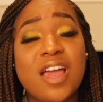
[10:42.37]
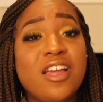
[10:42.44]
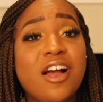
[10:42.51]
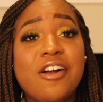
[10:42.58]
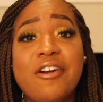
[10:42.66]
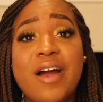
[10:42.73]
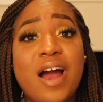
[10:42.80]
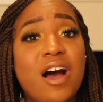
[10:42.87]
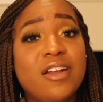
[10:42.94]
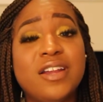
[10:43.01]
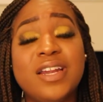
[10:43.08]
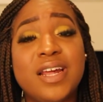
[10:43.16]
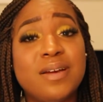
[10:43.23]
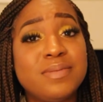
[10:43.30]
Y'all cry all
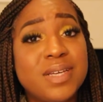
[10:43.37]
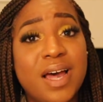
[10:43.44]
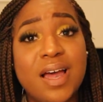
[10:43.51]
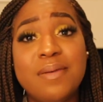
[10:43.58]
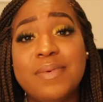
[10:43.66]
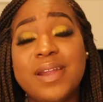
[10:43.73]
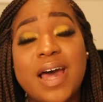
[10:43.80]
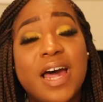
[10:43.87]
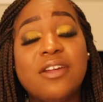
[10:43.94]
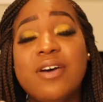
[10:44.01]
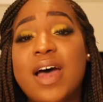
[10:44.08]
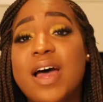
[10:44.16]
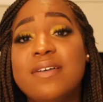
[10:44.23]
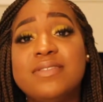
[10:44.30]
the damn time, and I
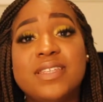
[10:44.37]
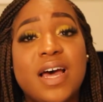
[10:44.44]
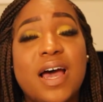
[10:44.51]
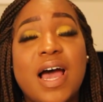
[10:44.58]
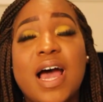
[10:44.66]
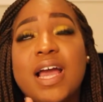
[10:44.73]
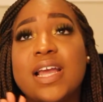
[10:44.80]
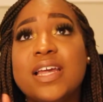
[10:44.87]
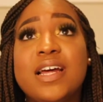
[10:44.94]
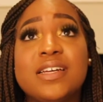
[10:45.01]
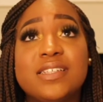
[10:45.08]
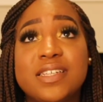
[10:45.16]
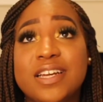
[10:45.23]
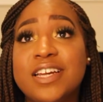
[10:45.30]
don't have time. I
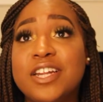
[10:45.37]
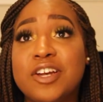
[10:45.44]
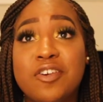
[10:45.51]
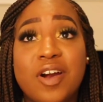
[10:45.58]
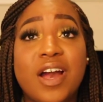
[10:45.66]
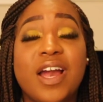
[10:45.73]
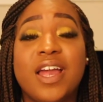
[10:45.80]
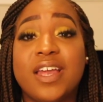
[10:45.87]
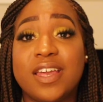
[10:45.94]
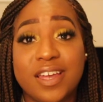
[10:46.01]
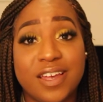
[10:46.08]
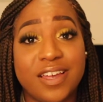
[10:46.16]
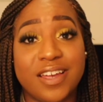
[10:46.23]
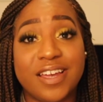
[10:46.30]
cannot stand a crying
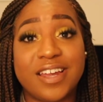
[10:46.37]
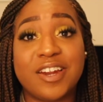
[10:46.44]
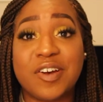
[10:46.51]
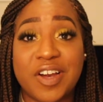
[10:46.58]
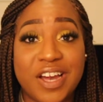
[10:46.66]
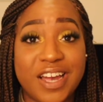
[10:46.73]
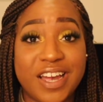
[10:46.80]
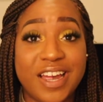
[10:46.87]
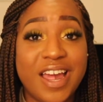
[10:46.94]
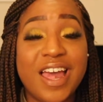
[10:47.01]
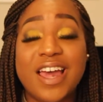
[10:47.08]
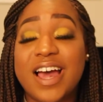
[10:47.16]
kid, okay?